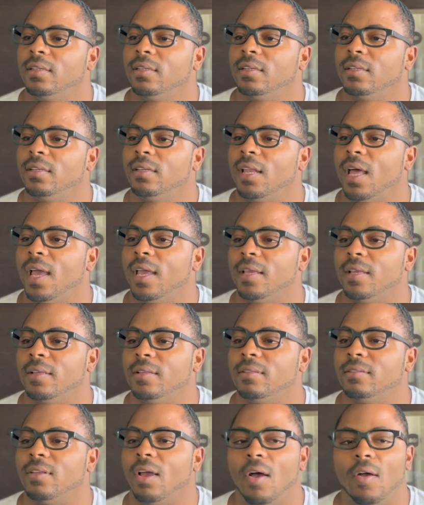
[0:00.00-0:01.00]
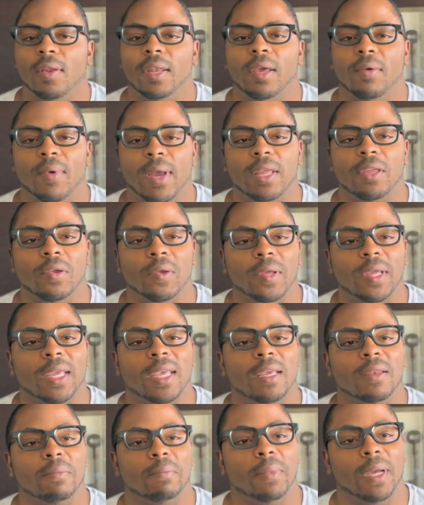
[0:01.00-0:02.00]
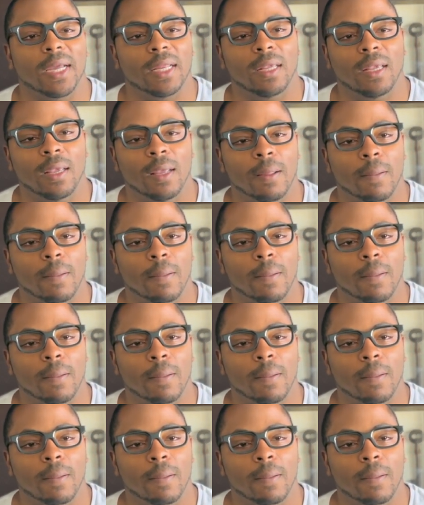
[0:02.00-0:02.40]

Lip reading: Like, the only way you can get money